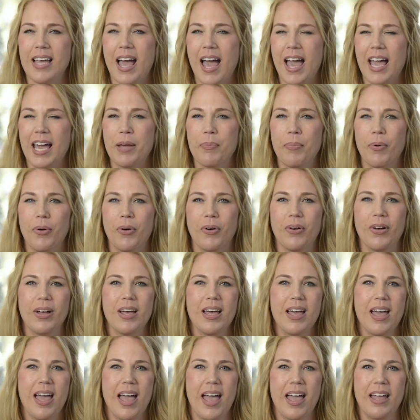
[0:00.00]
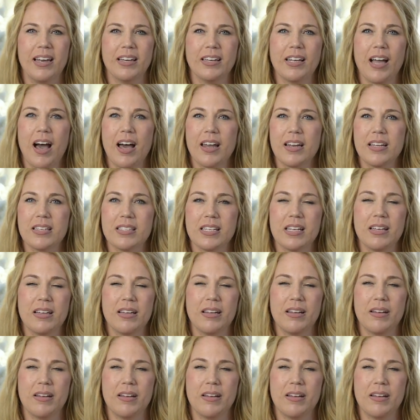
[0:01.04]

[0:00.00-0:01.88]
able and God is